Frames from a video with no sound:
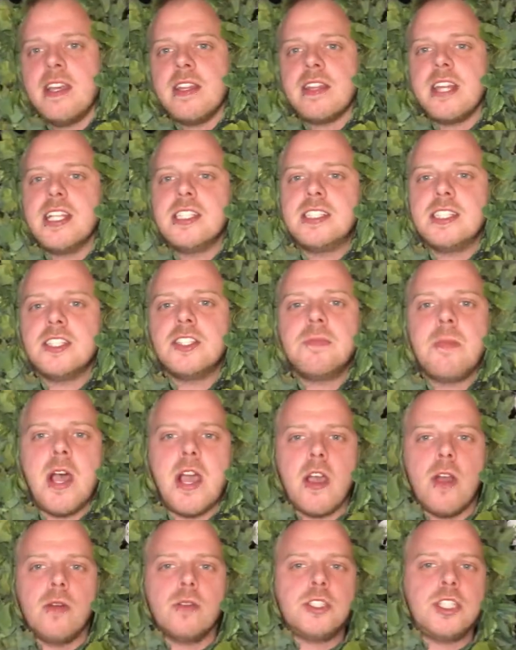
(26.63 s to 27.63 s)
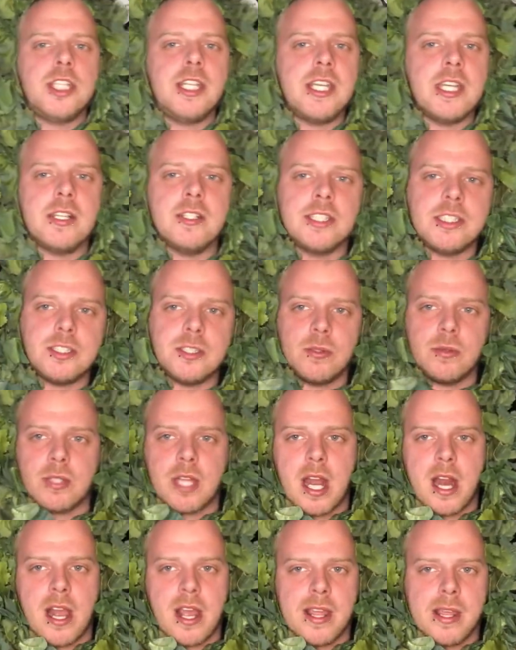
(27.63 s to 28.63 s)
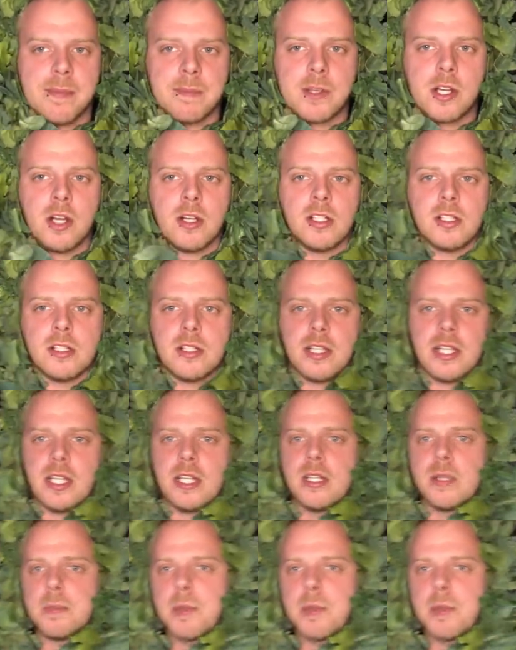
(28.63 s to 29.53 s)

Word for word: This is my OG ghillie suit that I am currently in the